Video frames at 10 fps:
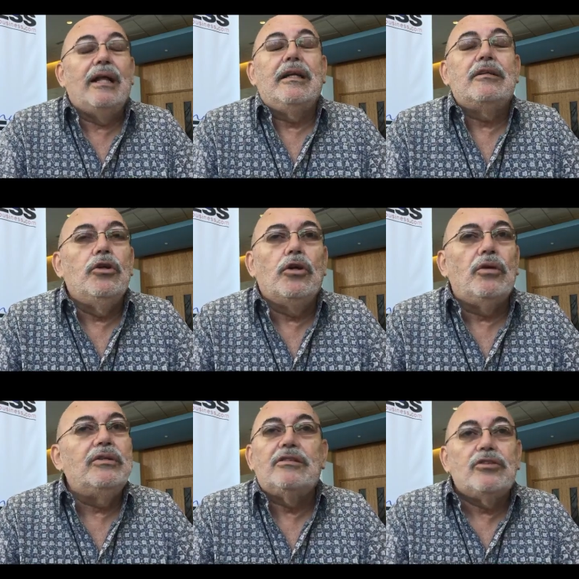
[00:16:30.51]
And the, no,
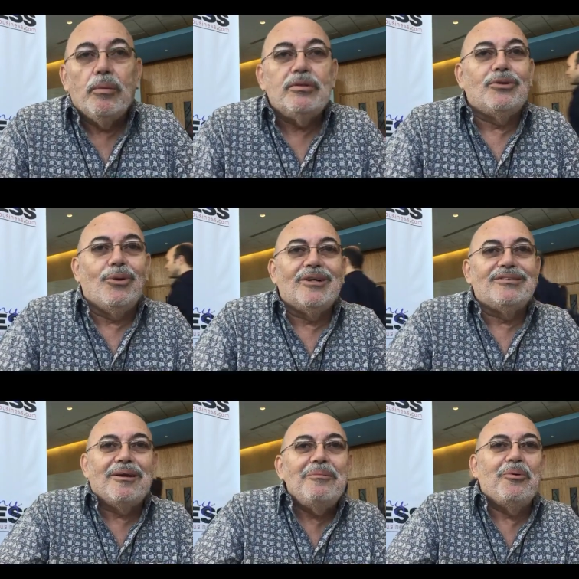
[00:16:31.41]
no, the top
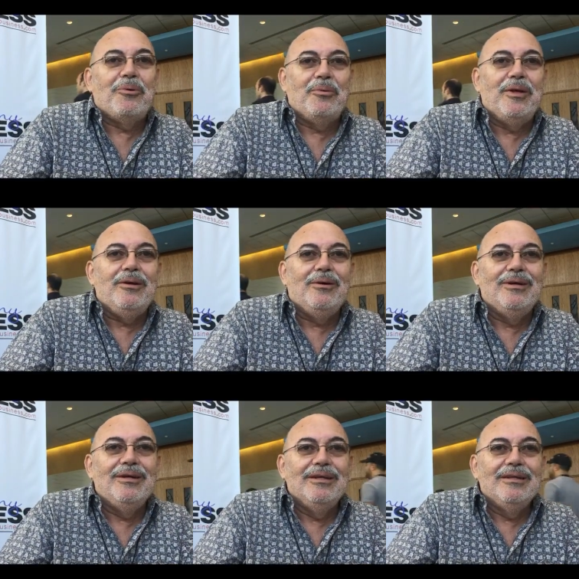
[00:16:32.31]
stores are in Puerto Rico.
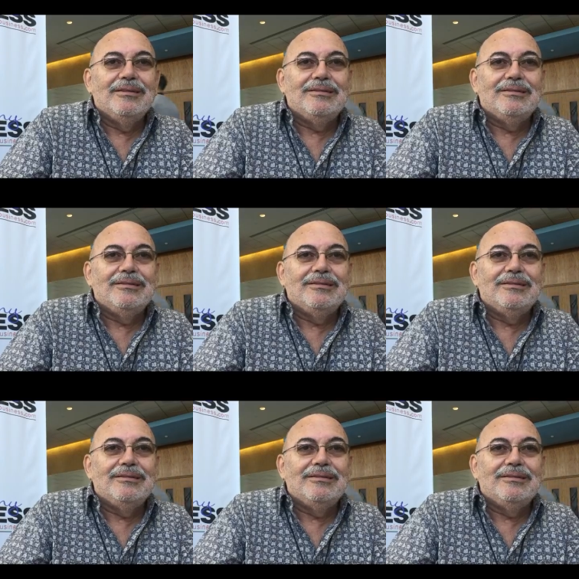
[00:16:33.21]
Mm-hmm.